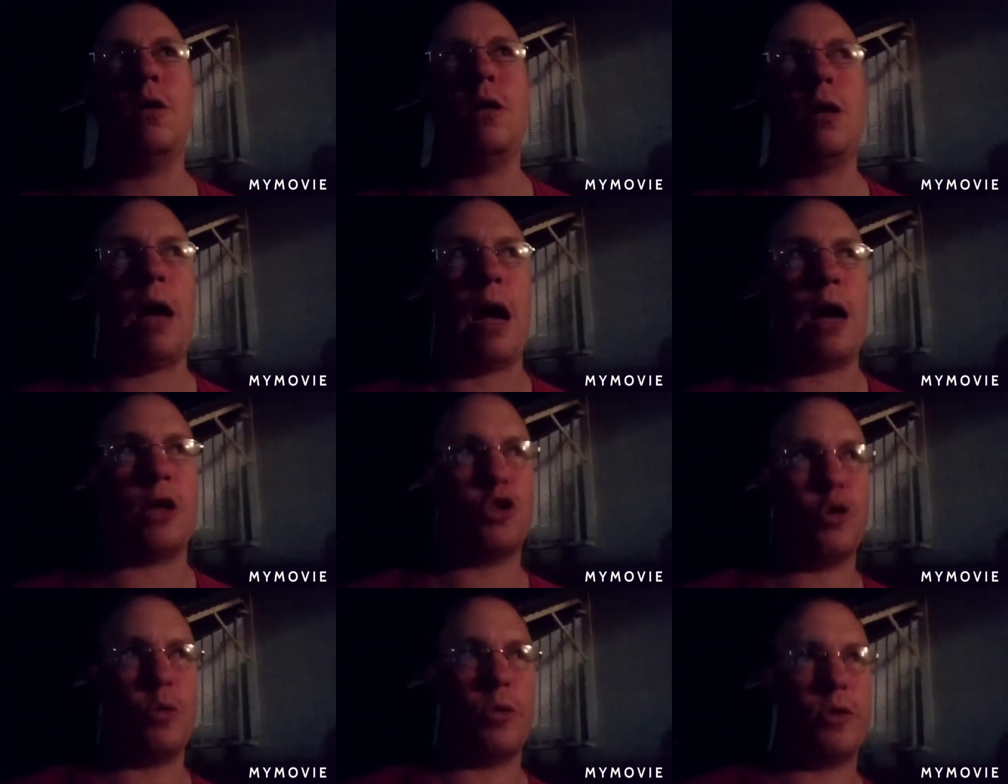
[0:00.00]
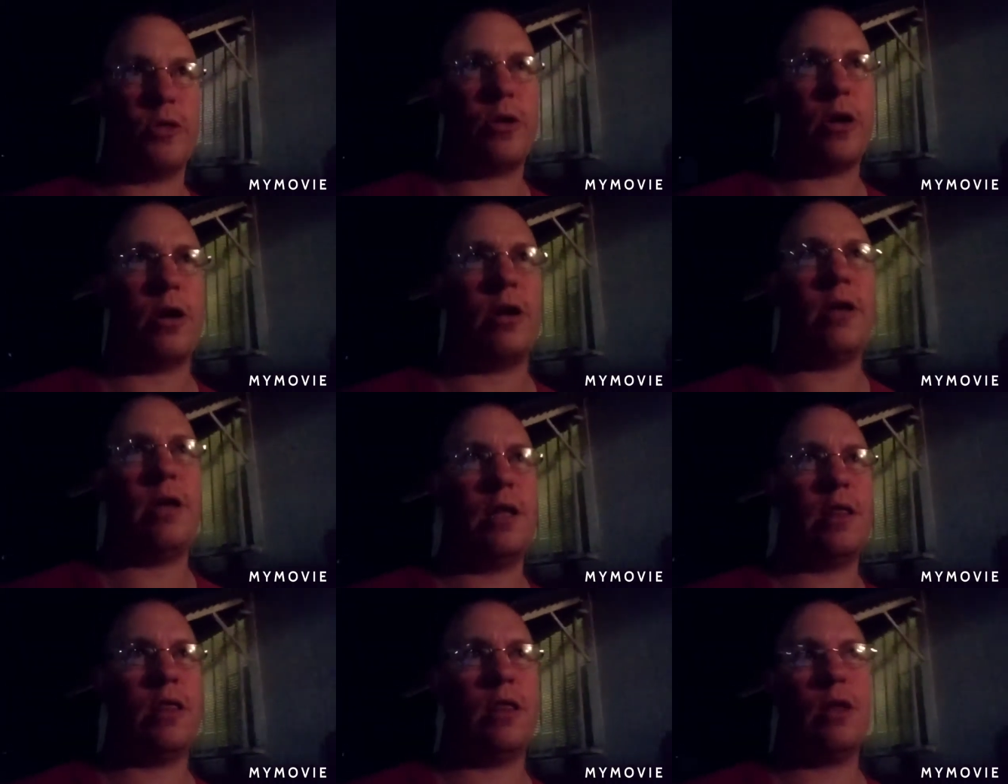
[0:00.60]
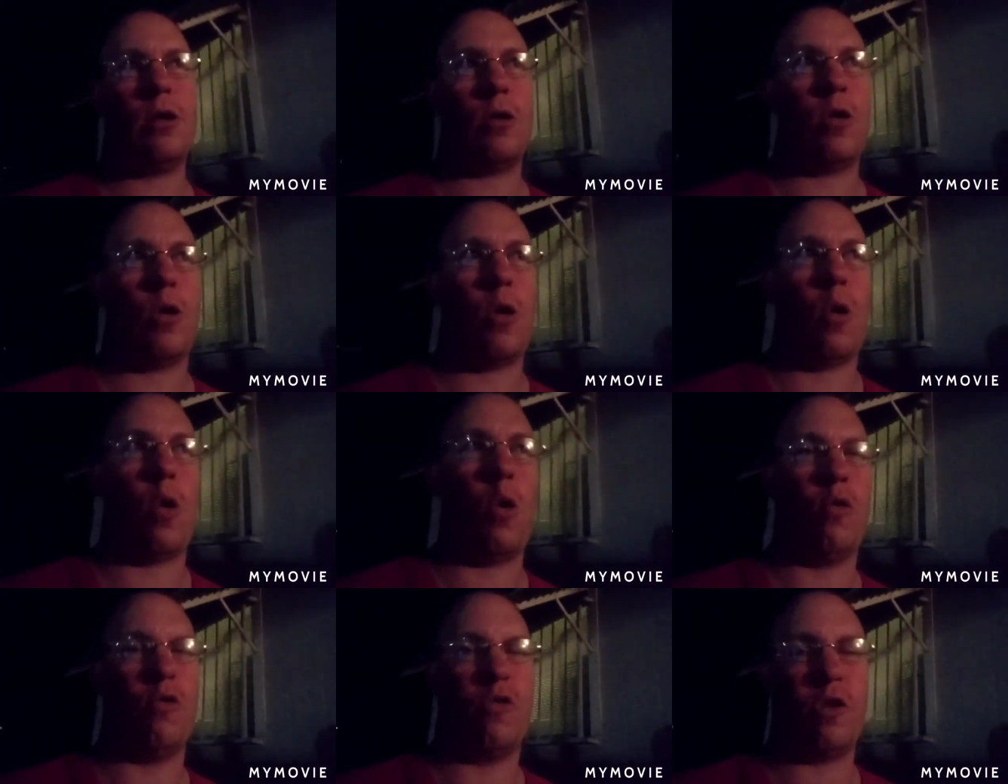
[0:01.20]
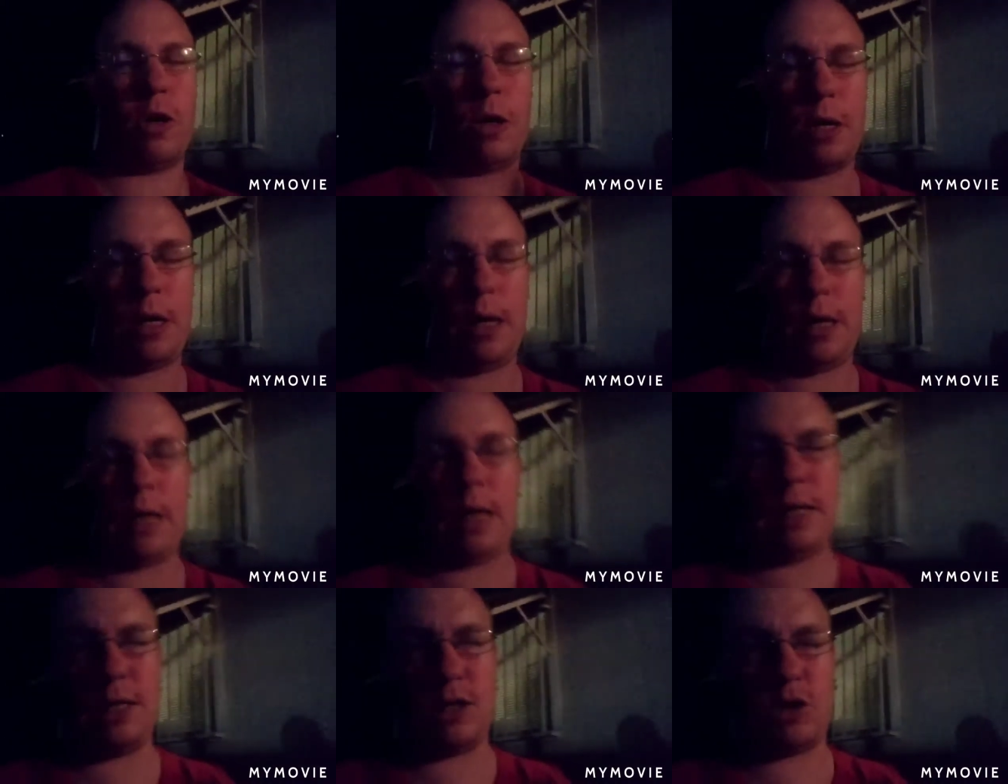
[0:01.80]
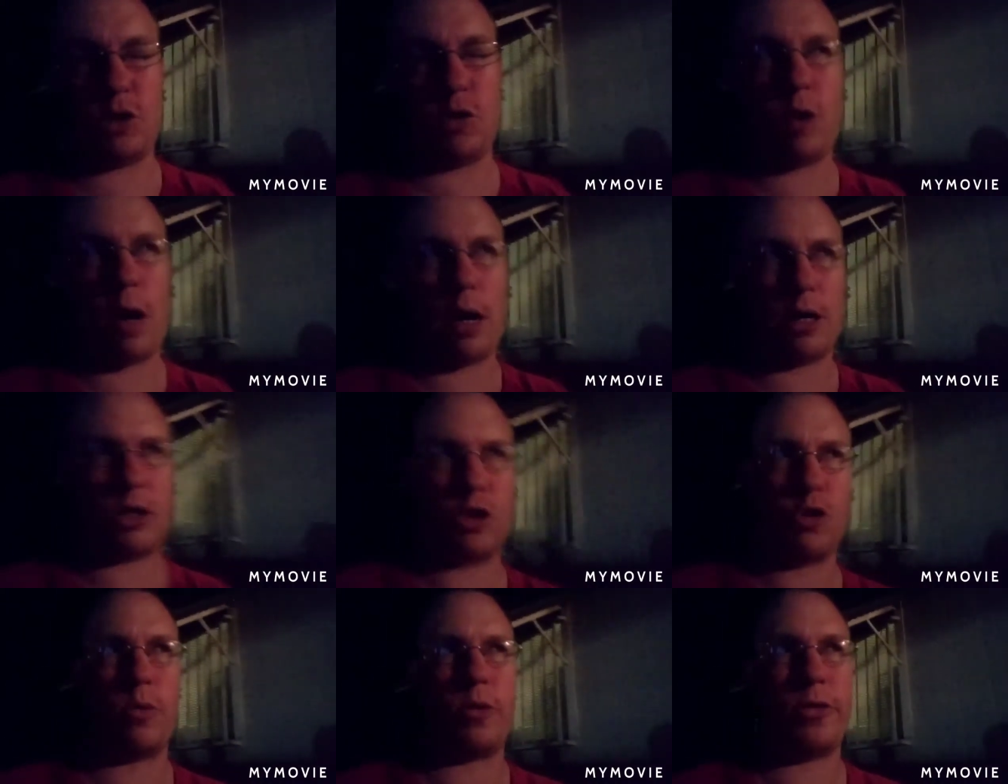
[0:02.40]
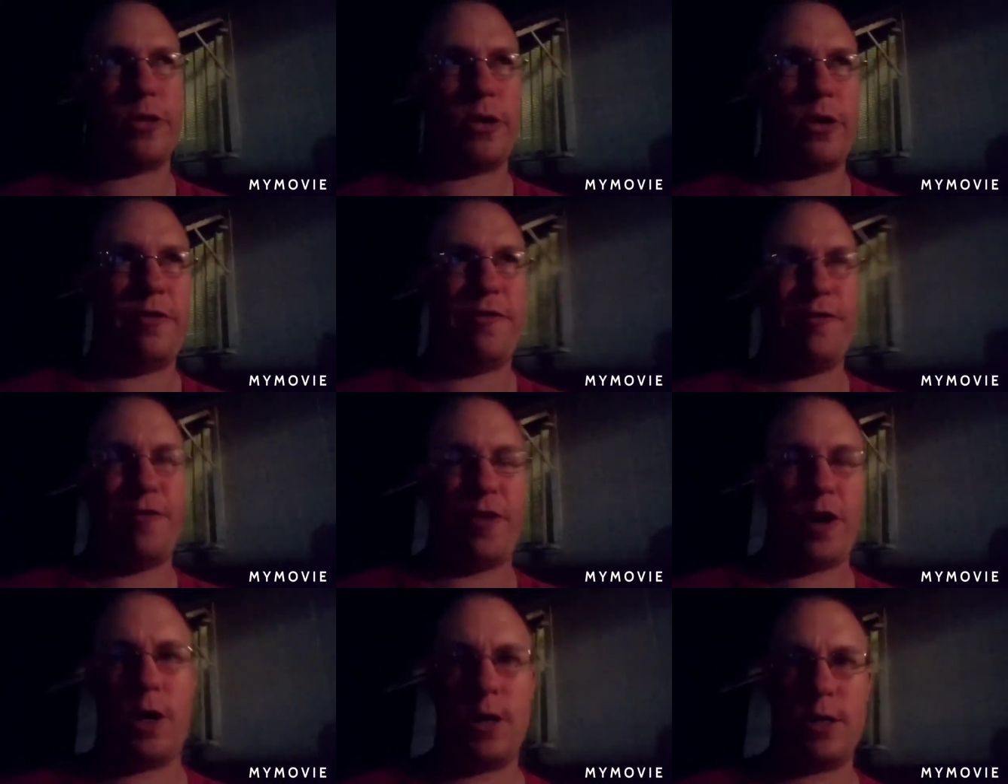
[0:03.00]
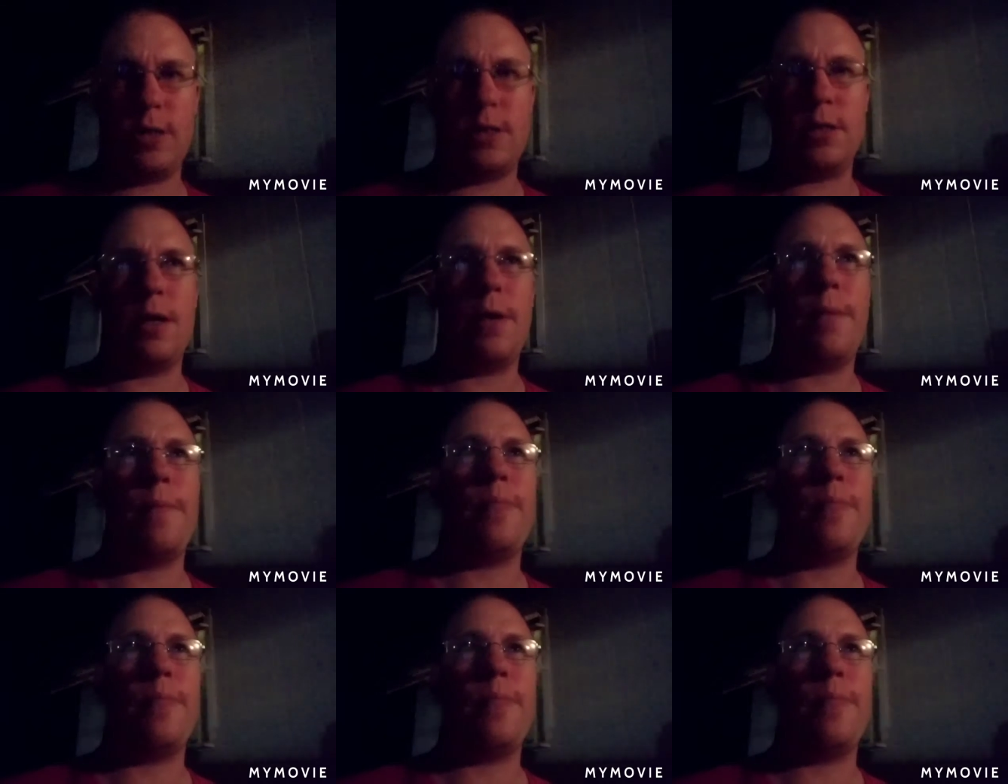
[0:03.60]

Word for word: October 30th over into October 31st.